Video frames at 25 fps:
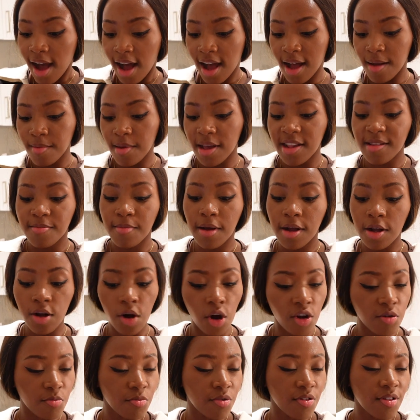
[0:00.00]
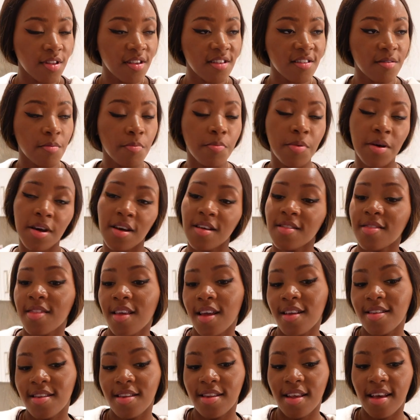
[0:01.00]
It's my godmother's
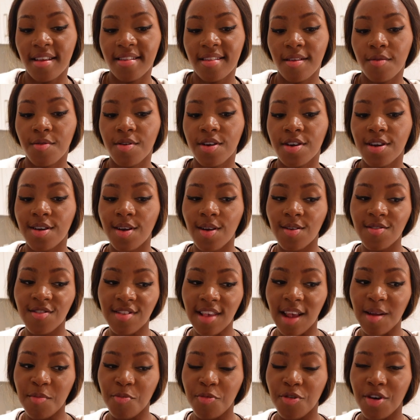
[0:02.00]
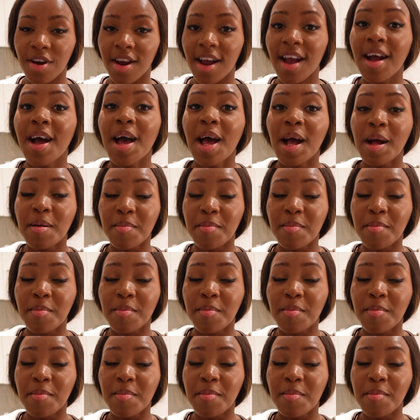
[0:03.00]
birthday today, so we're gonna go celebrate.